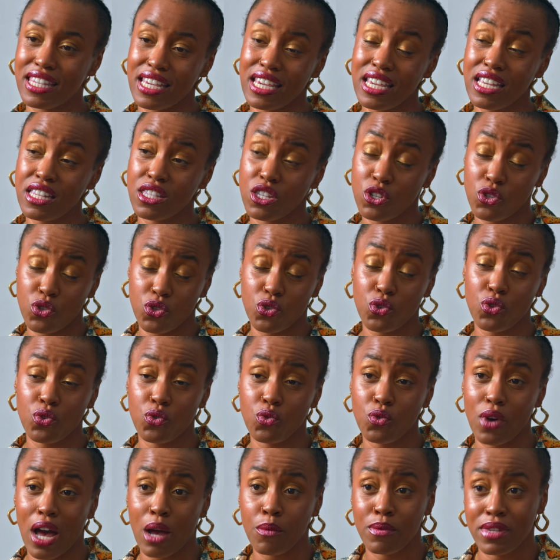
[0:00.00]
easy
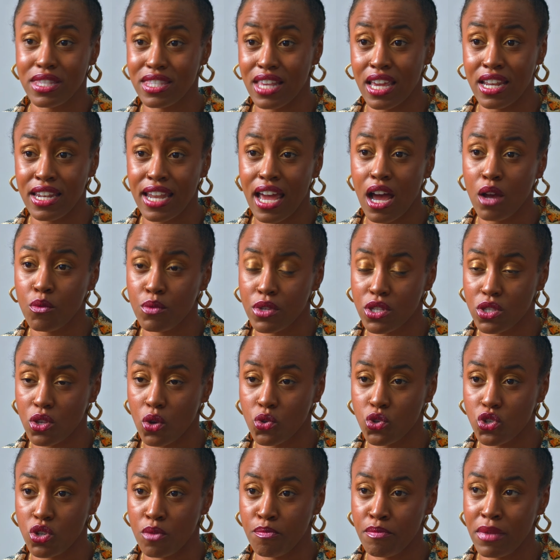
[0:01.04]
too, I would say now with
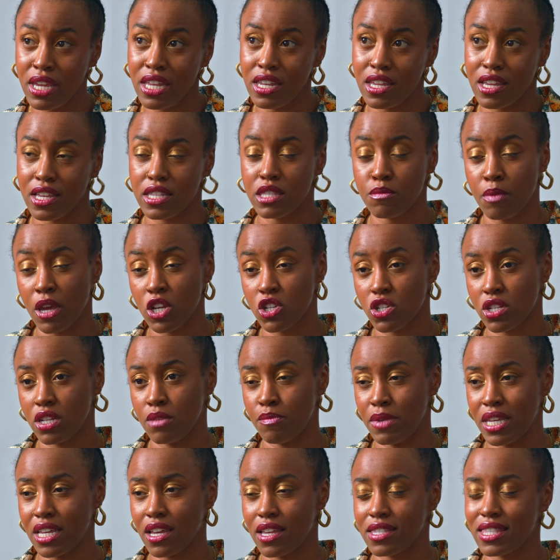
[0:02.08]
social media, especially
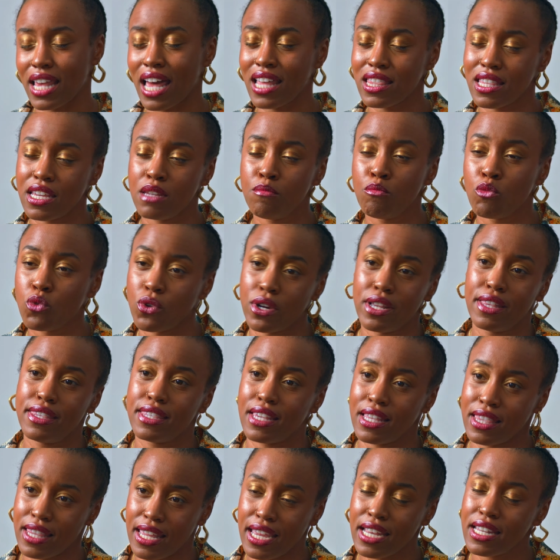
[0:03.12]
because I lean more into
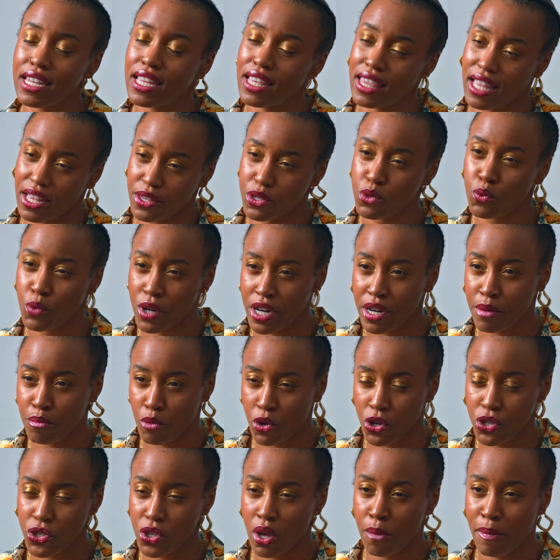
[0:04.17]
LinkedIn. That's where
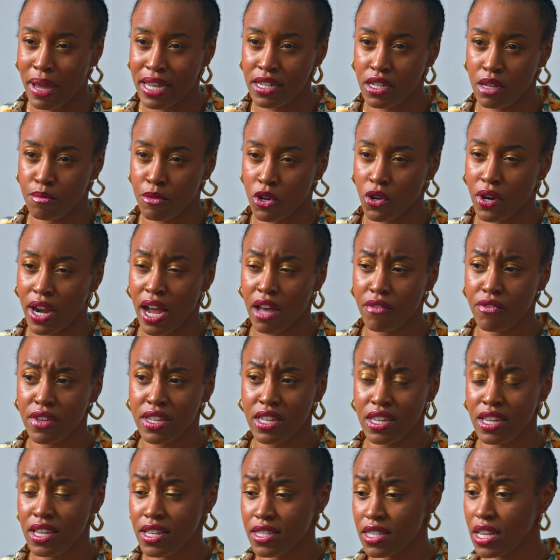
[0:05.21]
more so my demographic
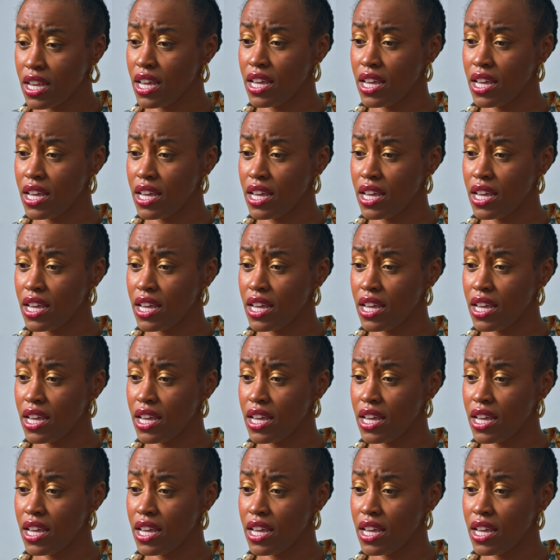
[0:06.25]
is.